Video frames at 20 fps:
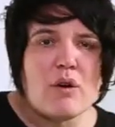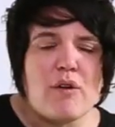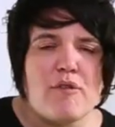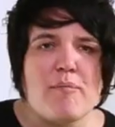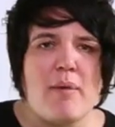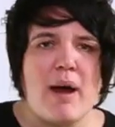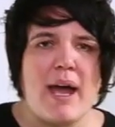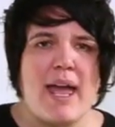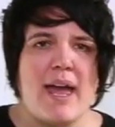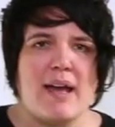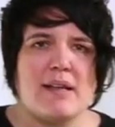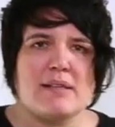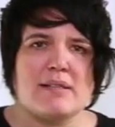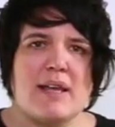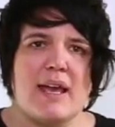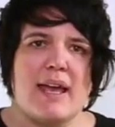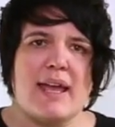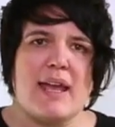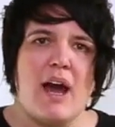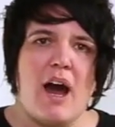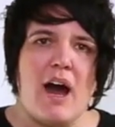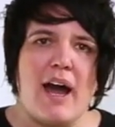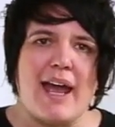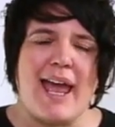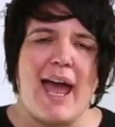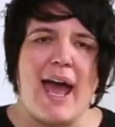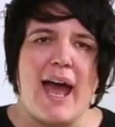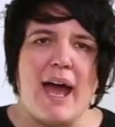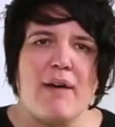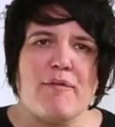of my essay, I
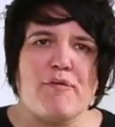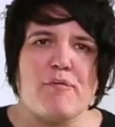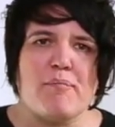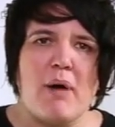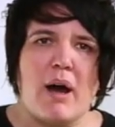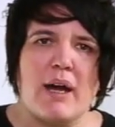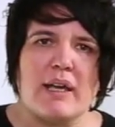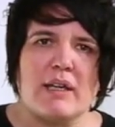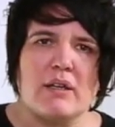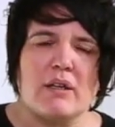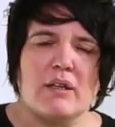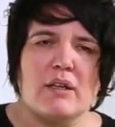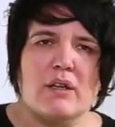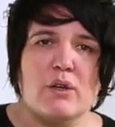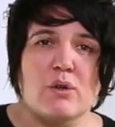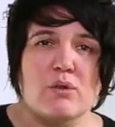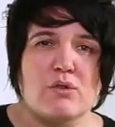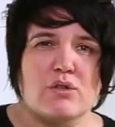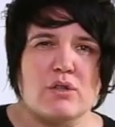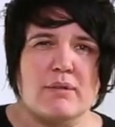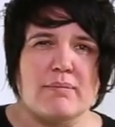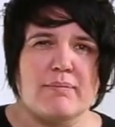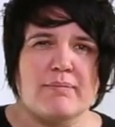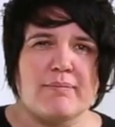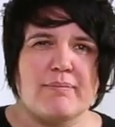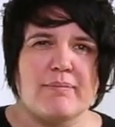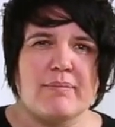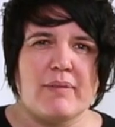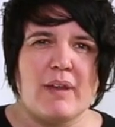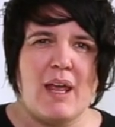have my conclusion.
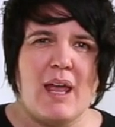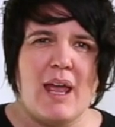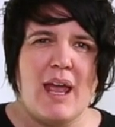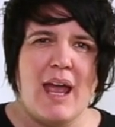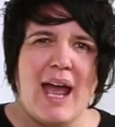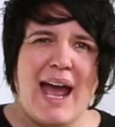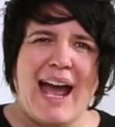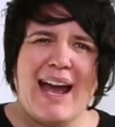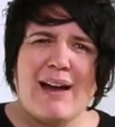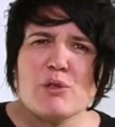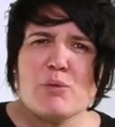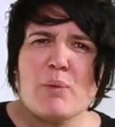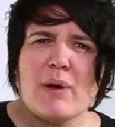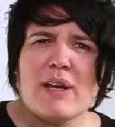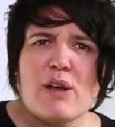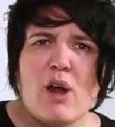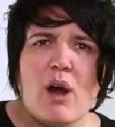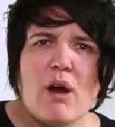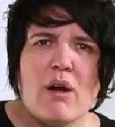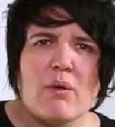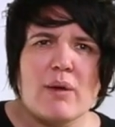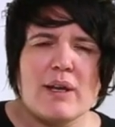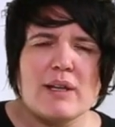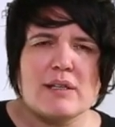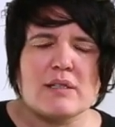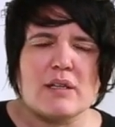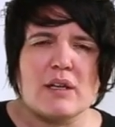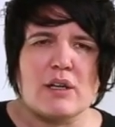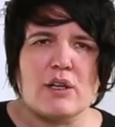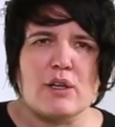How do I know
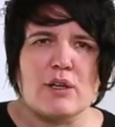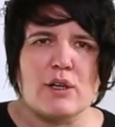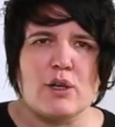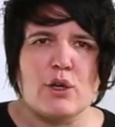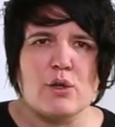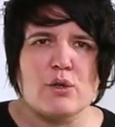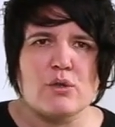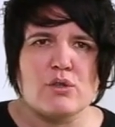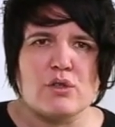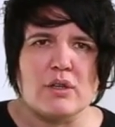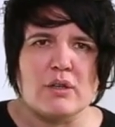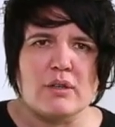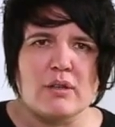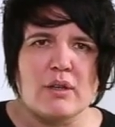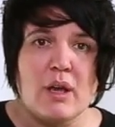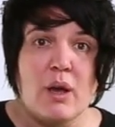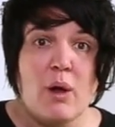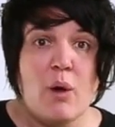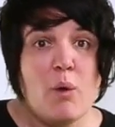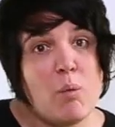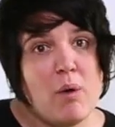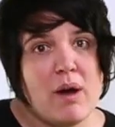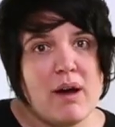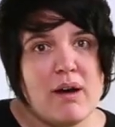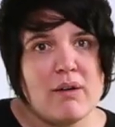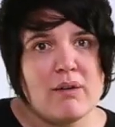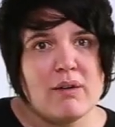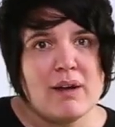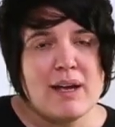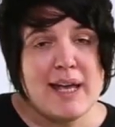it's a conclusion?
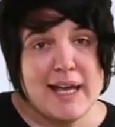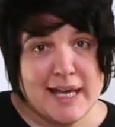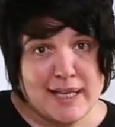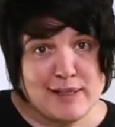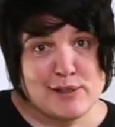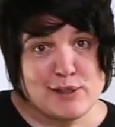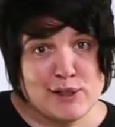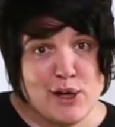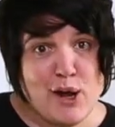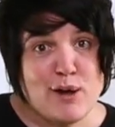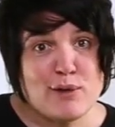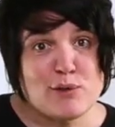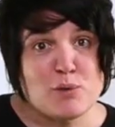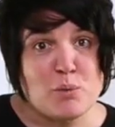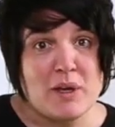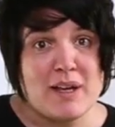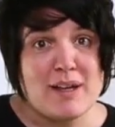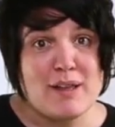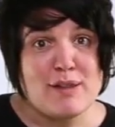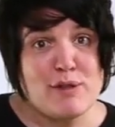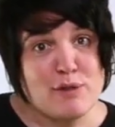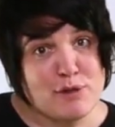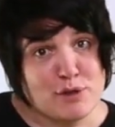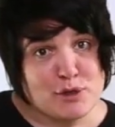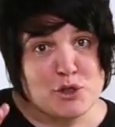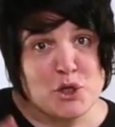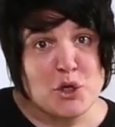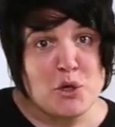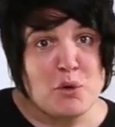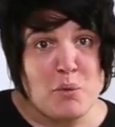Well, it starts with
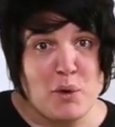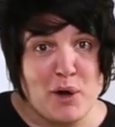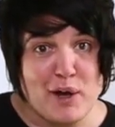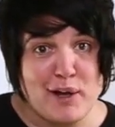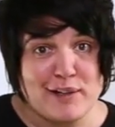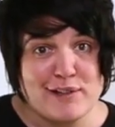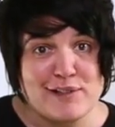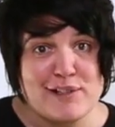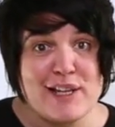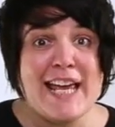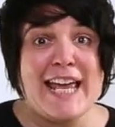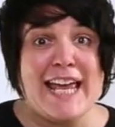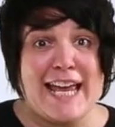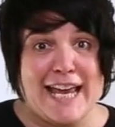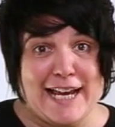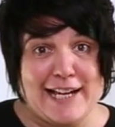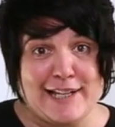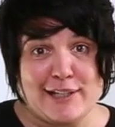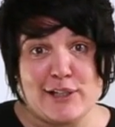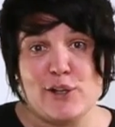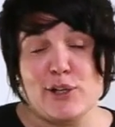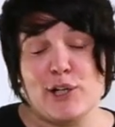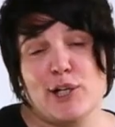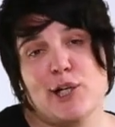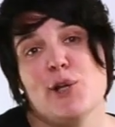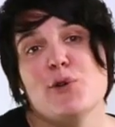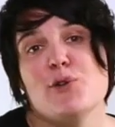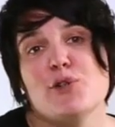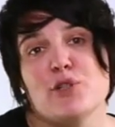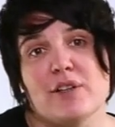the 2 words in
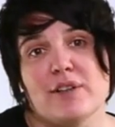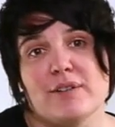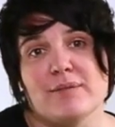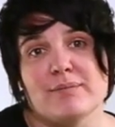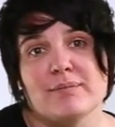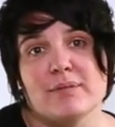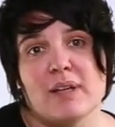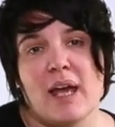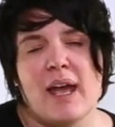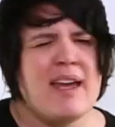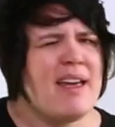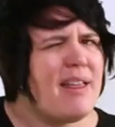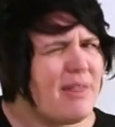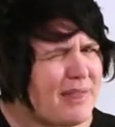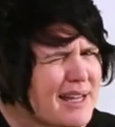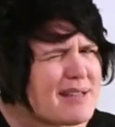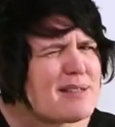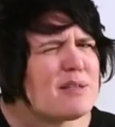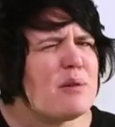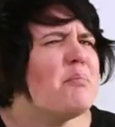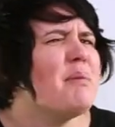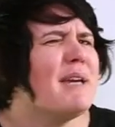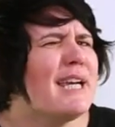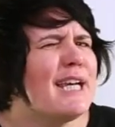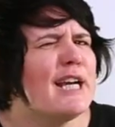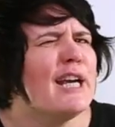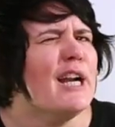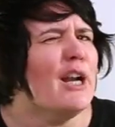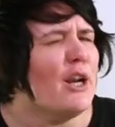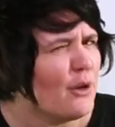conclusion. That's a
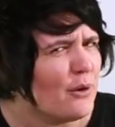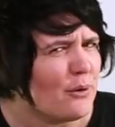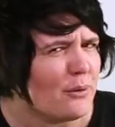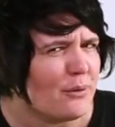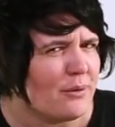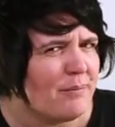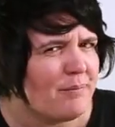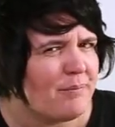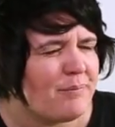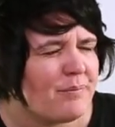big clue.